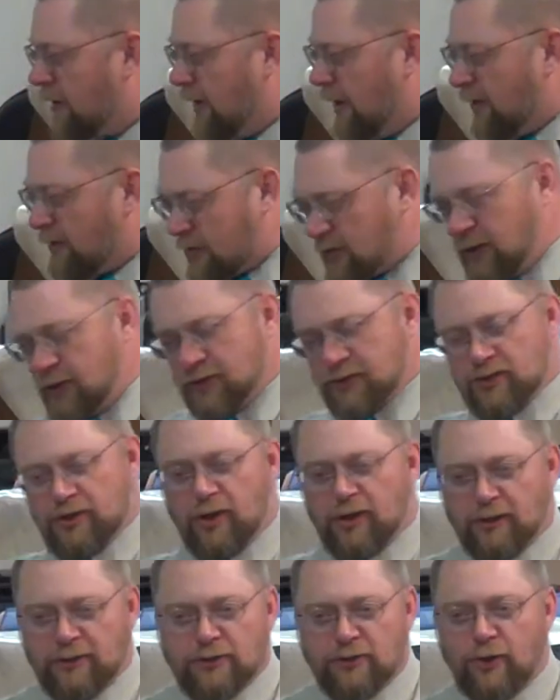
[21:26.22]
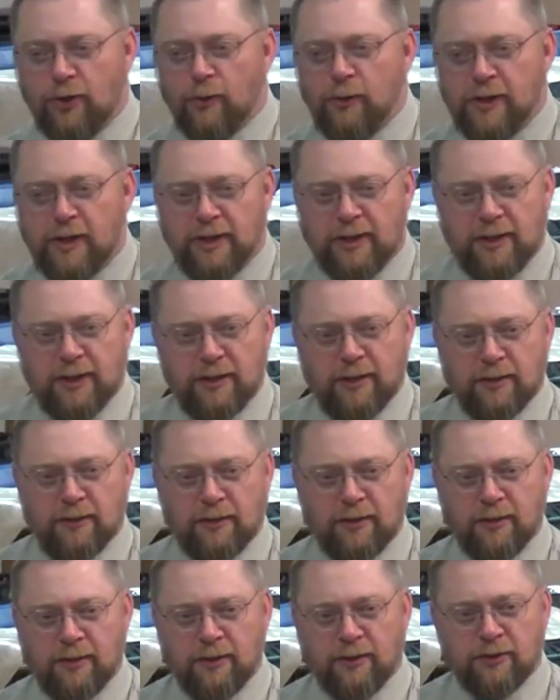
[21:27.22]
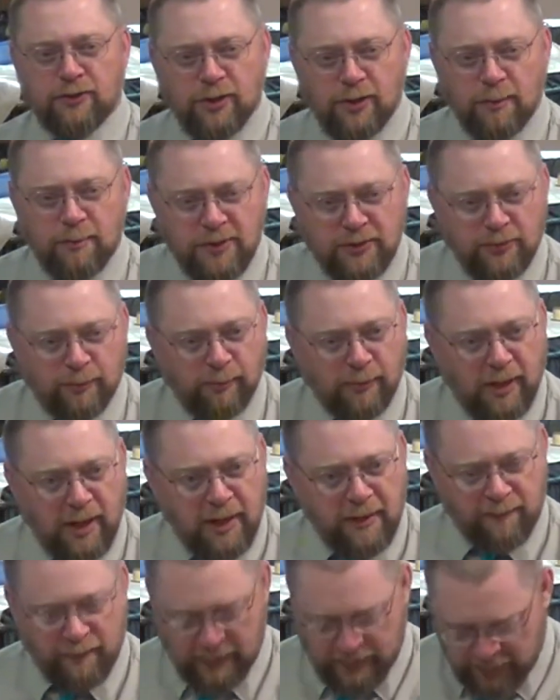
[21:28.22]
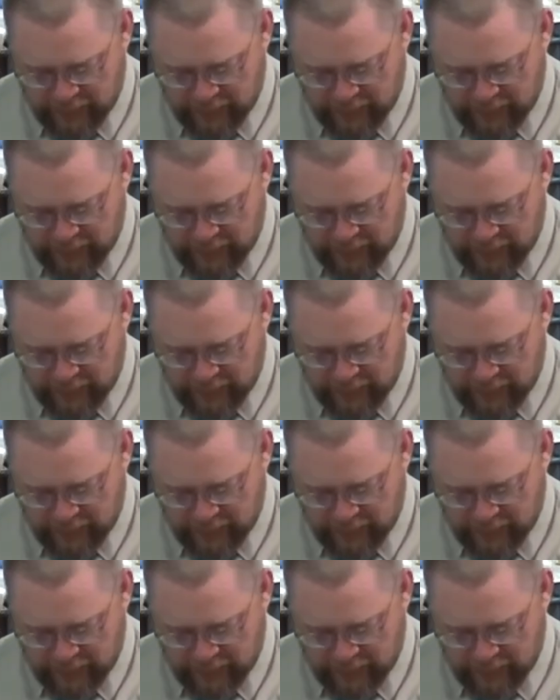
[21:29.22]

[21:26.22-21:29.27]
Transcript: it's going to start growing again. There's going to be some life in